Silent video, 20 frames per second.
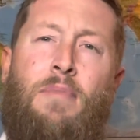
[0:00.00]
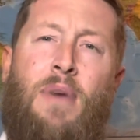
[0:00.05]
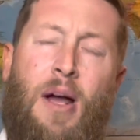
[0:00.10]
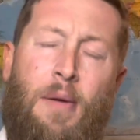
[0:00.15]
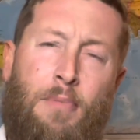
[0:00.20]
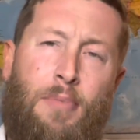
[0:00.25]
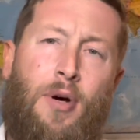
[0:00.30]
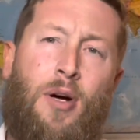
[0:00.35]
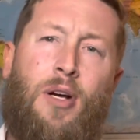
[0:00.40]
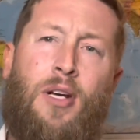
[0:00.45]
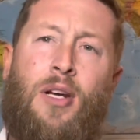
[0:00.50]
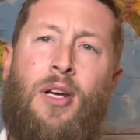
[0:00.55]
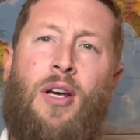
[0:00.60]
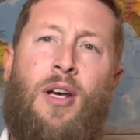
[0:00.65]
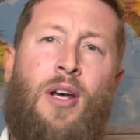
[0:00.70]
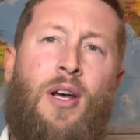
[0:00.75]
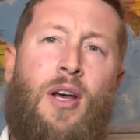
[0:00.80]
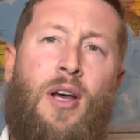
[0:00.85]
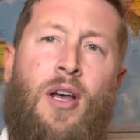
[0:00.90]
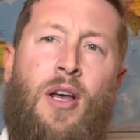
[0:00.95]
My book
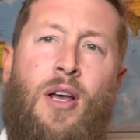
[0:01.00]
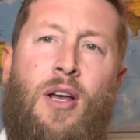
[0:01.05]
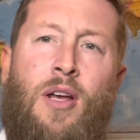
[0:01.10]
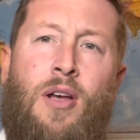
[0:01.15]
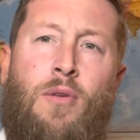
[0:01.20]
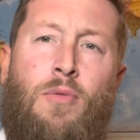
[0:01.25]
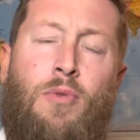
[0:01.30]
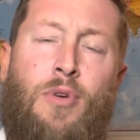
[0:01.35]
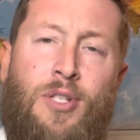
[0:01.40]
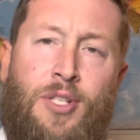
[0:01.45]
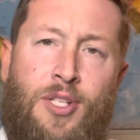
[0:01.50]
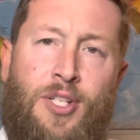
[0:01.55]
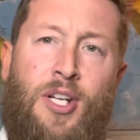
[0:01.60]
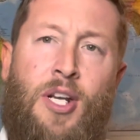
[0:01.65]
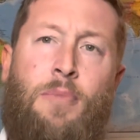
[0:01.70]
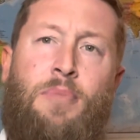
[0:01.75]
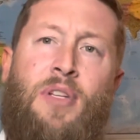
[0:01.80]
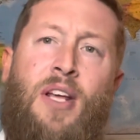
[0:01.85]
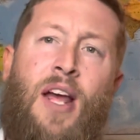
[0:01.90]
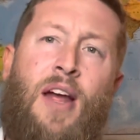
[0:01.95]
was
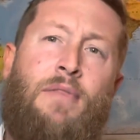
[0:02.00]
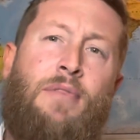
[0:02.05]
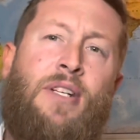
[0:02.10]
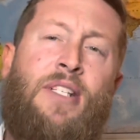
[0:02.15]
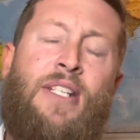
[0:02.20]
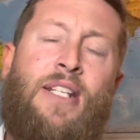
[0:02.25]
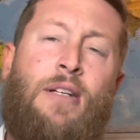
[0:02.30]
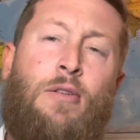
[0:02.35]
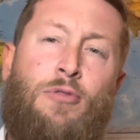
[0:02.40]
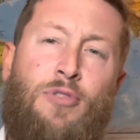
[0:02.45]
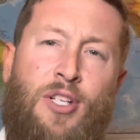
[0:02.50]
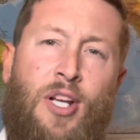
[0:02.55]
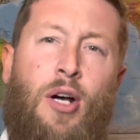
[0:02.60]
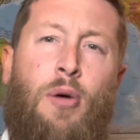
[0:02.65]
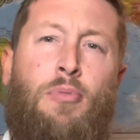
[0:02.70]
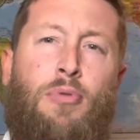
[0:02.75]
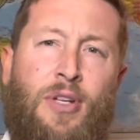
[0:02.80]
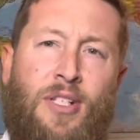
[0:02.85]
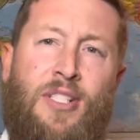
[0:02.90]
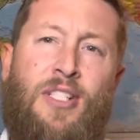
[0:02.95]
shipped to every single jail,
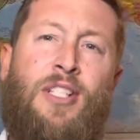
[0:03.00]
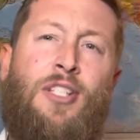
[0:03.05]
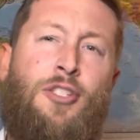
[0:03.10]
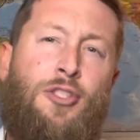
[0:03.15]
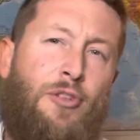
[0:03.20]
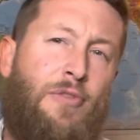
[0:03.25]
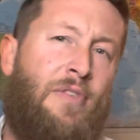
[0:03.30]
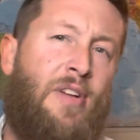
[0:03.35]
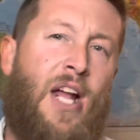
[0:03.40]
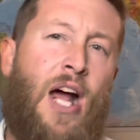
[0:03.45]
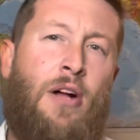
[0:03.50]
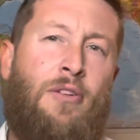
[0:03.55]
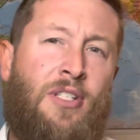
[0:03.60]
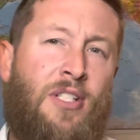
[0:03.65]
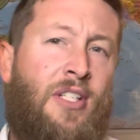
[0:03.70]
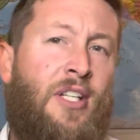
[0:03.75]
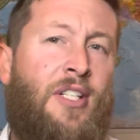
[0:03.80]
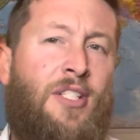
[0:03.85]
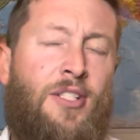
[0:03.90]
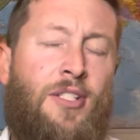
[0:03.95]
prison, and juvenile
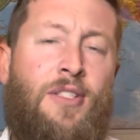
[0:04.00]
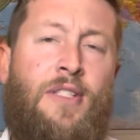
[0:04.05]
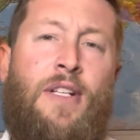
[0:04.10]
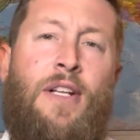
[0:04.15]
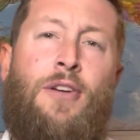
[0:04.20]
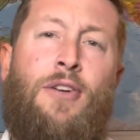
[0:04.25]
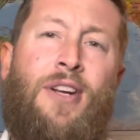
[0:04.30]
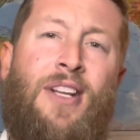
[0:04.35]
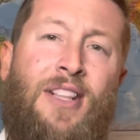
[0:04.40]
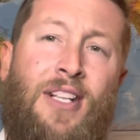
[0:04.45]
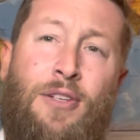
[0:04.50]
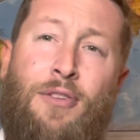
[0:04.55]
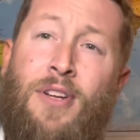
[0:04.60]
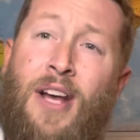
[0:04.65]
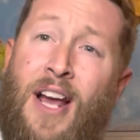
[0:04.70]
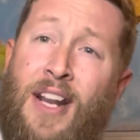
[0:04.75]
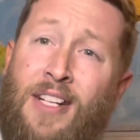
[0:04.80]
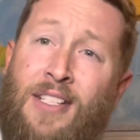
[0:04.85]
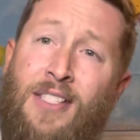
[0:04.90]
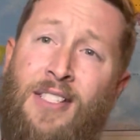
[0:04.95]
detention center in the
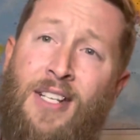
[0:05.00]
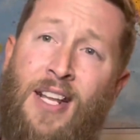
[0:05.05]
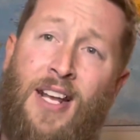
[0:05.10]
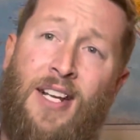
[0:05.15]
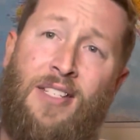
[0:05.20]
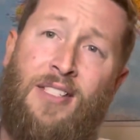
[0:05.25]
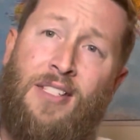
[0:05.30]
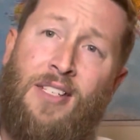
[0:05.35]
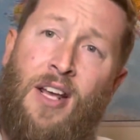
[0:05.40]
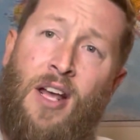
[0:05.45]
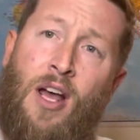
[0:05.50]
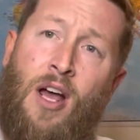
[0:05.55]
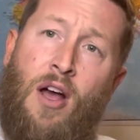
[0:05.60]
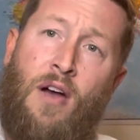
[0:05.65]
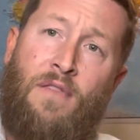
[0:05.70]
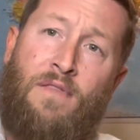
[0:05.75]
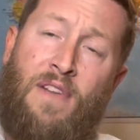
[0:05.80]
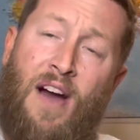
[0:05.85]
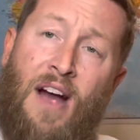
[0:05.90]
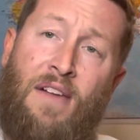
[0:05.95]
United States,
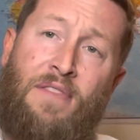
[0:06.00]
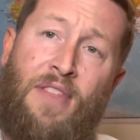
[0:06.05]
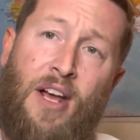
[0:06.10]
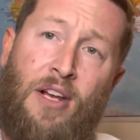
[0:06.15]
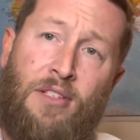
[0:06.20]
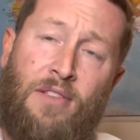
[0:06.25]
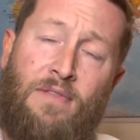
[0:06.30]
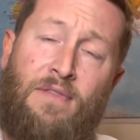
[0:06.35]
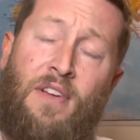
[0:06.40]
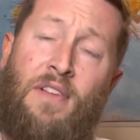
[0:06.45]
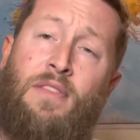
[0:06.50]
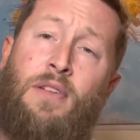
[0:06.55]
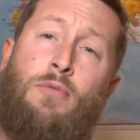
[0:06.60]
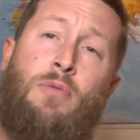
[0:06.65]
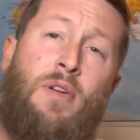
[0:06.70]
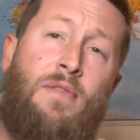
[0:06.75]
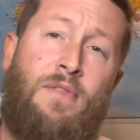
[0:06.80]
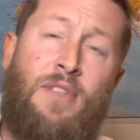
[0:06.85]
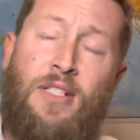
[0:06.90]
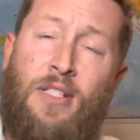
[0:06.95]

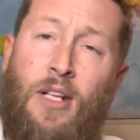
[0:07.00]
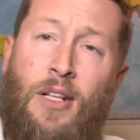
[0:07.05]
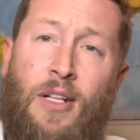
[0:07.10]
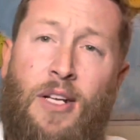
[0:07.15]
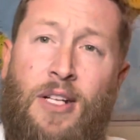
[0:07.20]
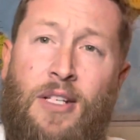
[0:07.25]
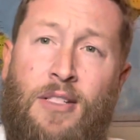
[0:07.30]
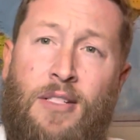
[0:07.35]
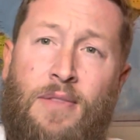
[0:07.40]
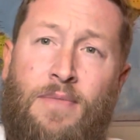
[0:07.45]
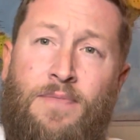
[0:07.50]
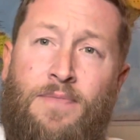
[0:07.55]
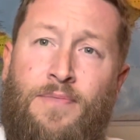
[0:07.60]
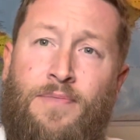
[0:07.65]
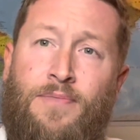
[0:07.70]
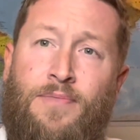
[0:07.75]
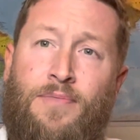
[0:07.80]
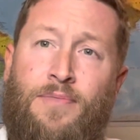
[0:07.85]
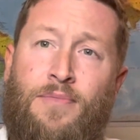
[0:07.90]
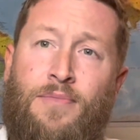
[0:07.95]
5,051 facilities.
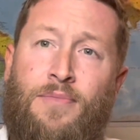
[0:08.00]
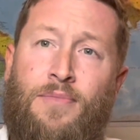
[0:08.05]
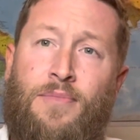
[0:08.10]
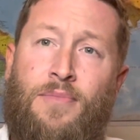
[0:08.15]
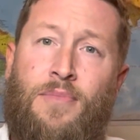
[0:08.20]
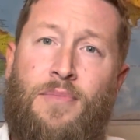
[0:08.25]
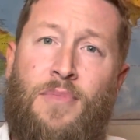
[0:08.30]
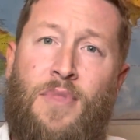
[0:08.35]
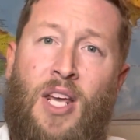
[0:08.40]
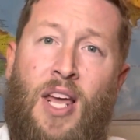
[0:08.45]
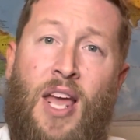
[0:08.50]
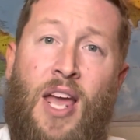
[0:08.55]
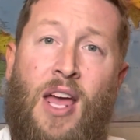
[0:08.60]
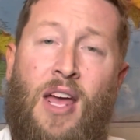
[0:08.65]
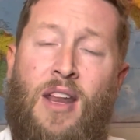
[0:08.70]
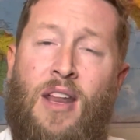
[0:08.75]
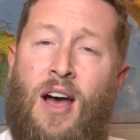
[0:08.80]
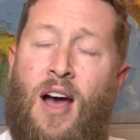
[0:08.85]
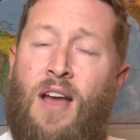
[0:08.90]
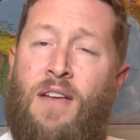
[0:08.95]

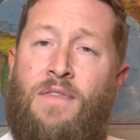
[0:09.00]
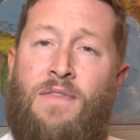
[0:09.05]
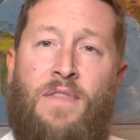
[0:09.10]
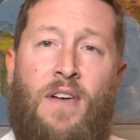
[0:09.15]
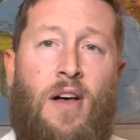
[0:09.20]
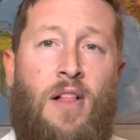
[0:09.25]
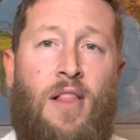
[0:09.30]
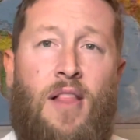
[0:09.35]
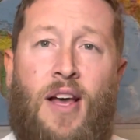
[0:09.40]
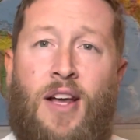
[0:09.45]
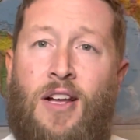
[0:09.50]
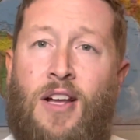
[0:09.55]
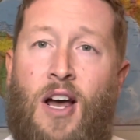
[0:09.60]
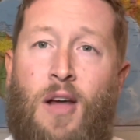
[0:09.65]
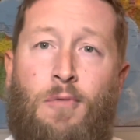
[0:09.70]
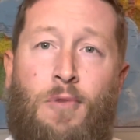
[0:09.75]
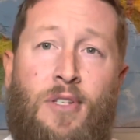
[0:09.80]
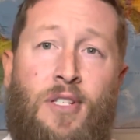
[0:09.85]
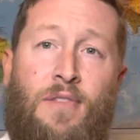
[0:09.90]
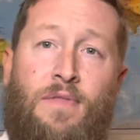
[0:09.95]
And I felt like
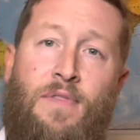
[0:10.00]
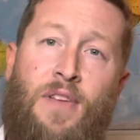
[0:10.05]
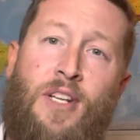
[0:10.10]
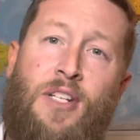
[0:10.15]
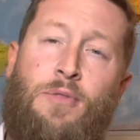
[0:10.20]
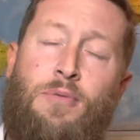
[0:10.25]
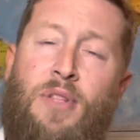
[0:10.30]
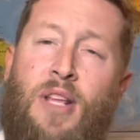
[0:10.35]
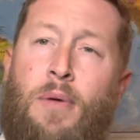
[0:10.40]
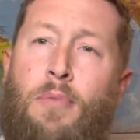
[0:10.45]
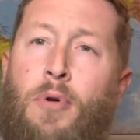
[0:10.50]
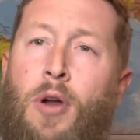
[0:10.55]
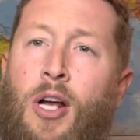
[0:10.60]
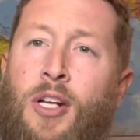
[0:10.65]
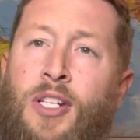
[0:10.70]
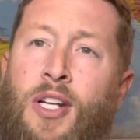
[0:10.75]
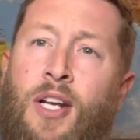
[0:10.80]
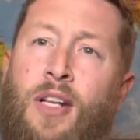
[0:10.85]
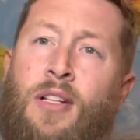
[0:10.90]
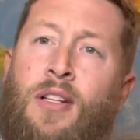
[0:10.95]
God wasn't finished with that
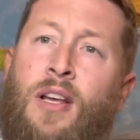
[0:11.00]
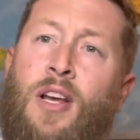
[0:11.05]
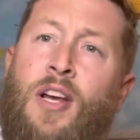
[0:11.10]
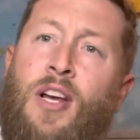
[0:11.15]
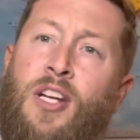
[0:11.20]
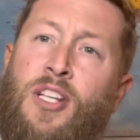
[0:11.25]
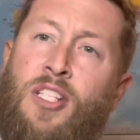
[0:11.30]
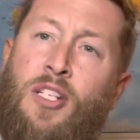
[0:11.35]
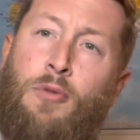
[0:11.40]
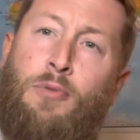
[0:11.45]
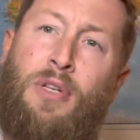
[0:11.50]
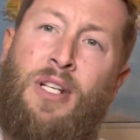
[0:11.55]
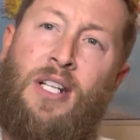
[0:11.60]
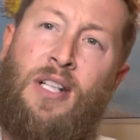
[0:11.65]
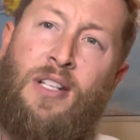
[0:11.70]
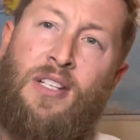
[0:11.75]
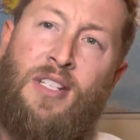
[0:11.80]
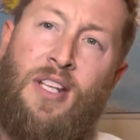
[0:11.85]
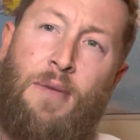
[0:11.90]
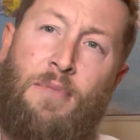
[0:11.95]
project, so we did
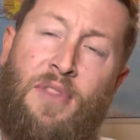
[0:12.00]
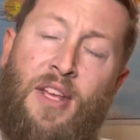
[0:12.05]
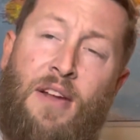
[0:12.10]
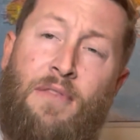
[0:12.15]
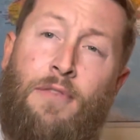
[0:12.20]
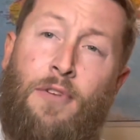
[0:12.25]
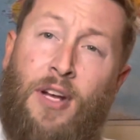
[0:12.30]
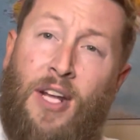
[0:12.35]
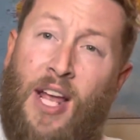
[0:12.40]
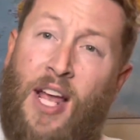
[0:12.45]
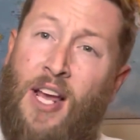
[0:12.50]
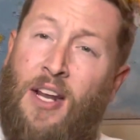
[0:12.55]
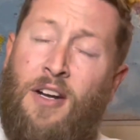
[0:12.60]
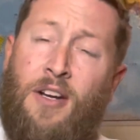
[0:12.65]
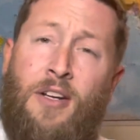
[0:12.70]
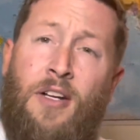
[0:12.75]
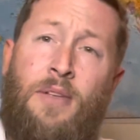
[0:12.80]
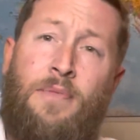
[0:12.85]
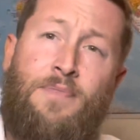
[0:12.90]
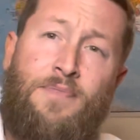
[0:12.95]
the same thing for
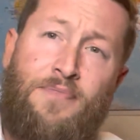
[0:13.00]
Canada.